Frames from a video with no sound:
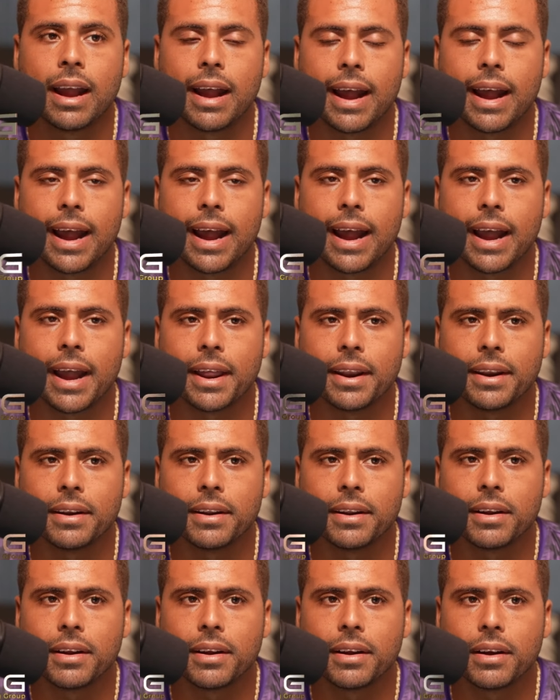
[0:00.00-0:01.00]
And
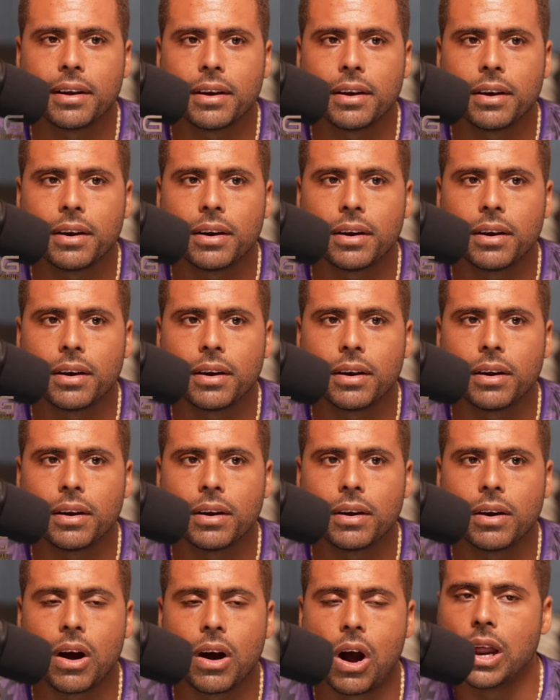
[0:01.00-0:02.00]

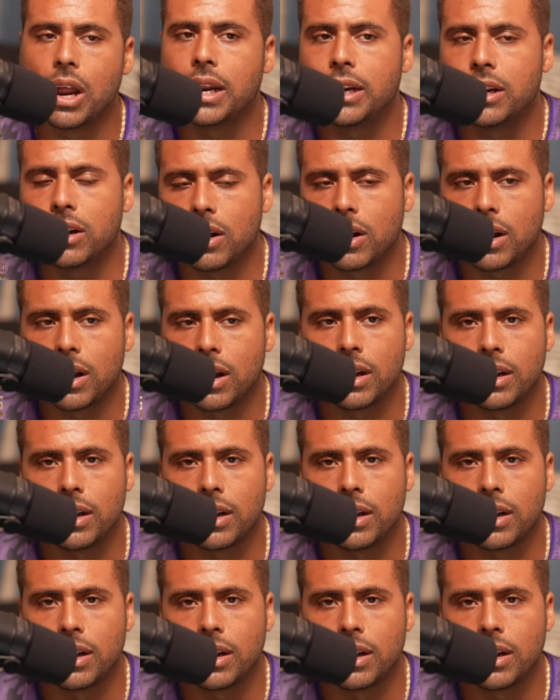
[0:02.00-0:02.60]
all in all,